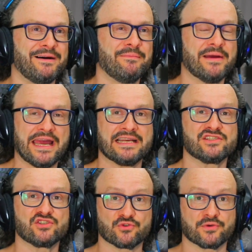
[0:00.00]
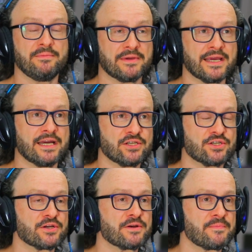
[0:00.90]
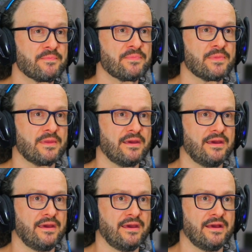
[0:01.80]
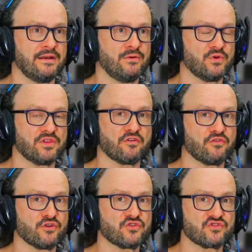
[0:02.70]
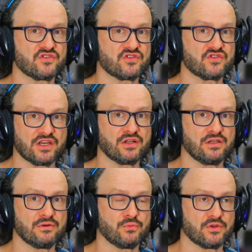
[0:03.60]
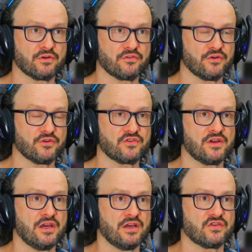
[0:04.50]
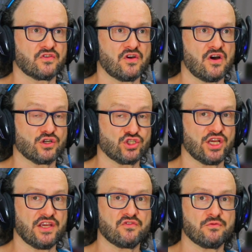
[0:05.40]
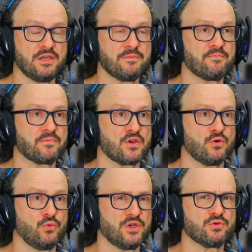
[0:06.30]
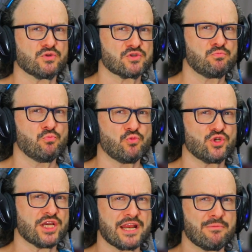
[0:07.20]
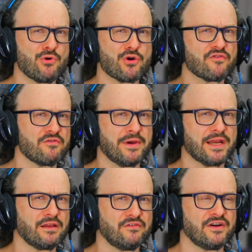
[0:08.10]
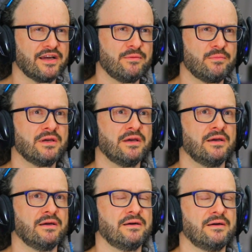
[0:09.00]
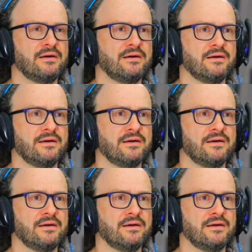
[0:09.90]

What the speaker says: as Dreamcatcher, and with their first single, with their first song, Chase Me, which had more of a metal vibe. I